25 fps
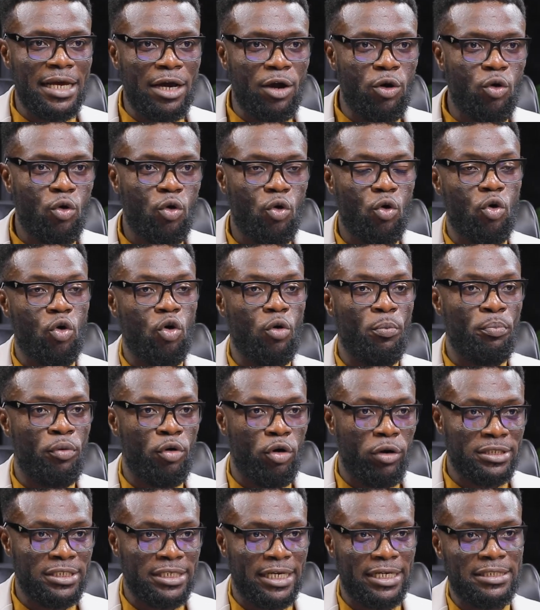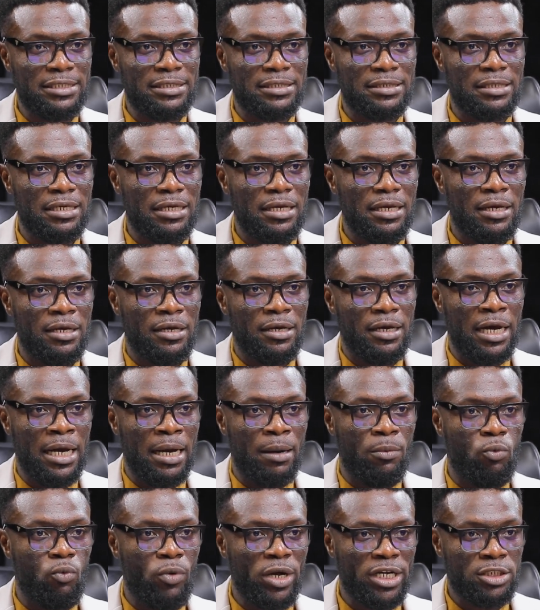the whole project's
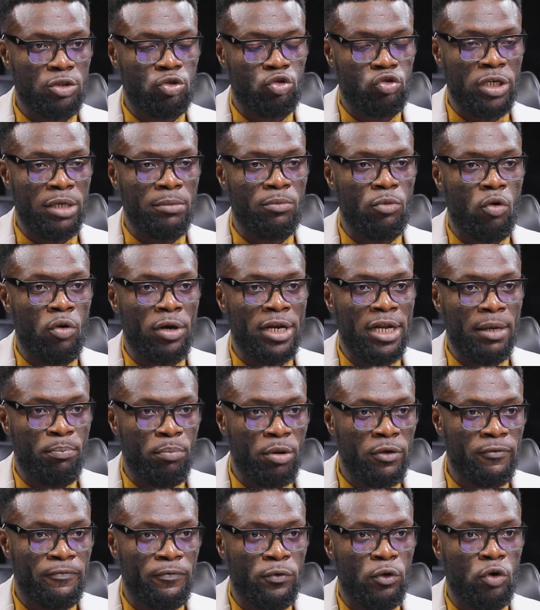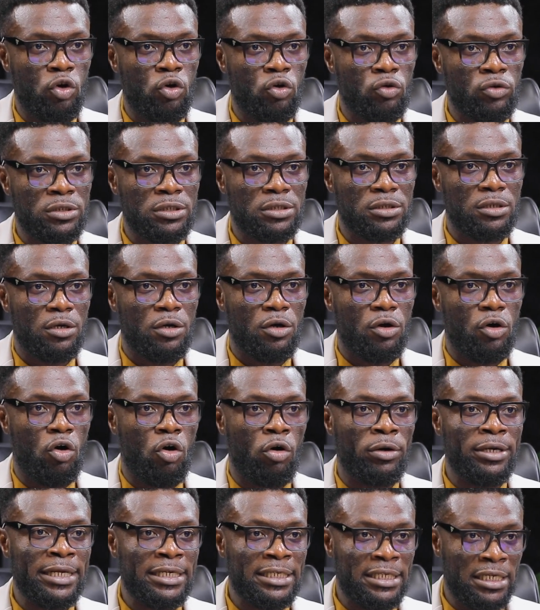work stream or the portfolios
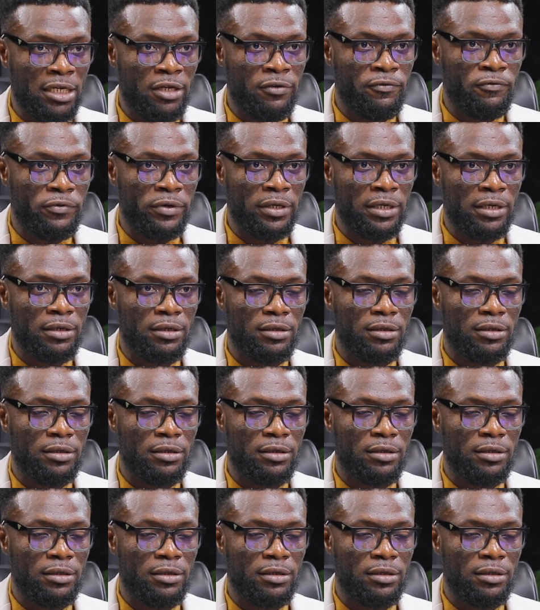or the delivery.